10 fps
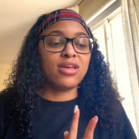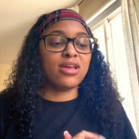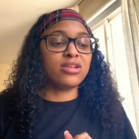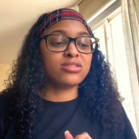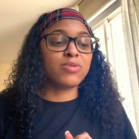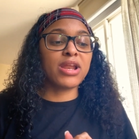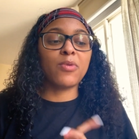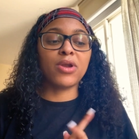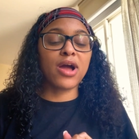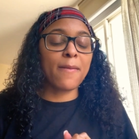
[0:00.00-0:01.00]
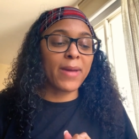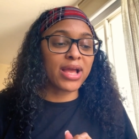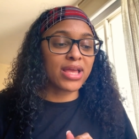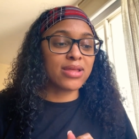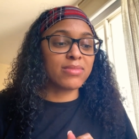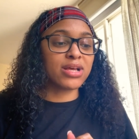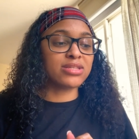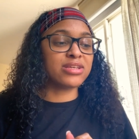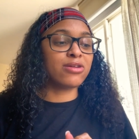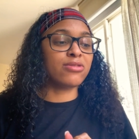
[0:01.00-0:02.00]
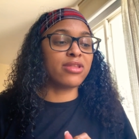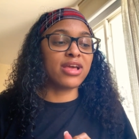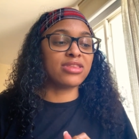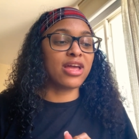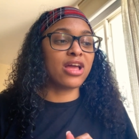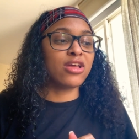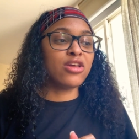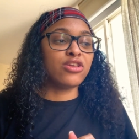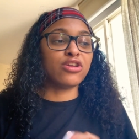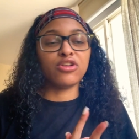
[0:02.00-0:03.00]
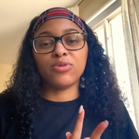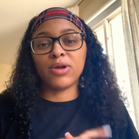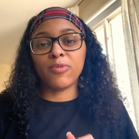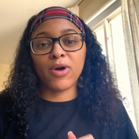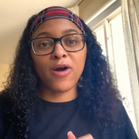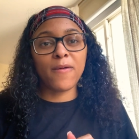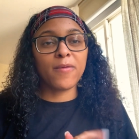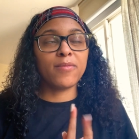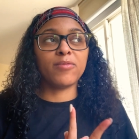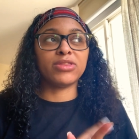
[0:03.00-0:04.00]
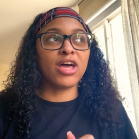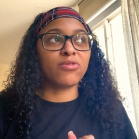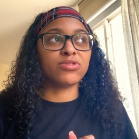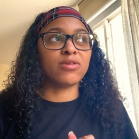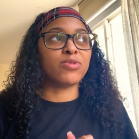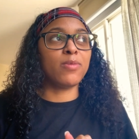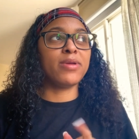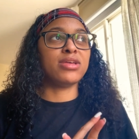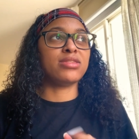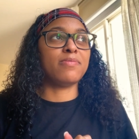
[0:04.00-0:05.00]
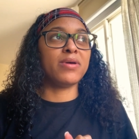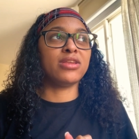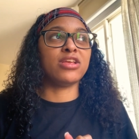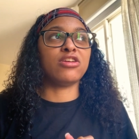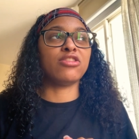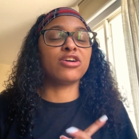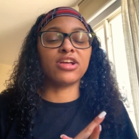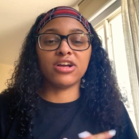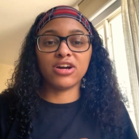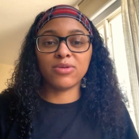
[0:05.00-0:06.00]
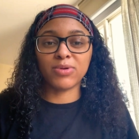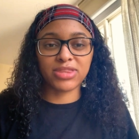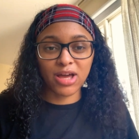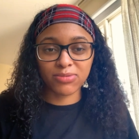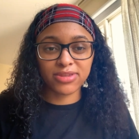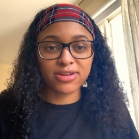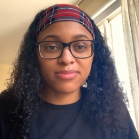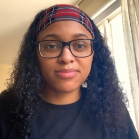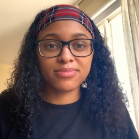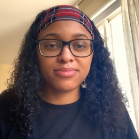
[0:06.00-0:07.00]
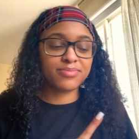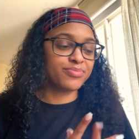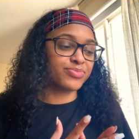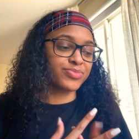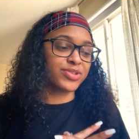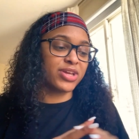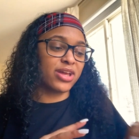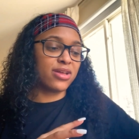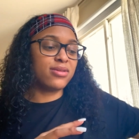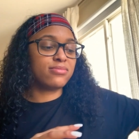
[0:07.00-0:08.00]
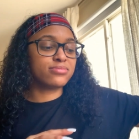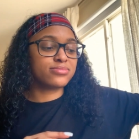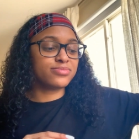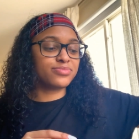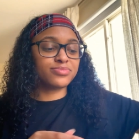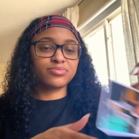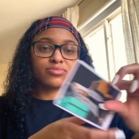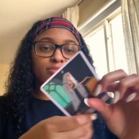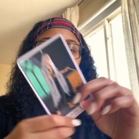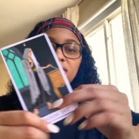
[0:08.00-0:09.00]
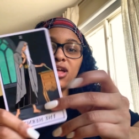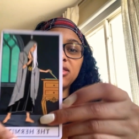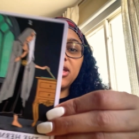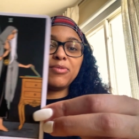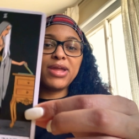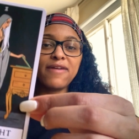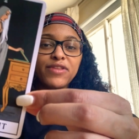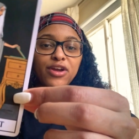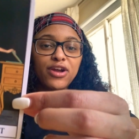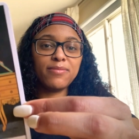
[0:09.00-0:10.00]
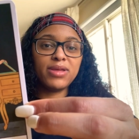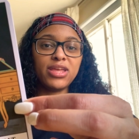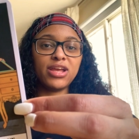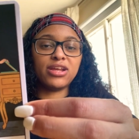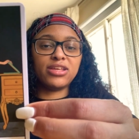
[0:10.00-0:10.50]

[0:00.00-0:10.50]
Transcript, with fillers: And this is why they want to come back in because they don't like that you're doing well without them. You're being independent. You're looking good without them. Okay. Then we have the hermit here.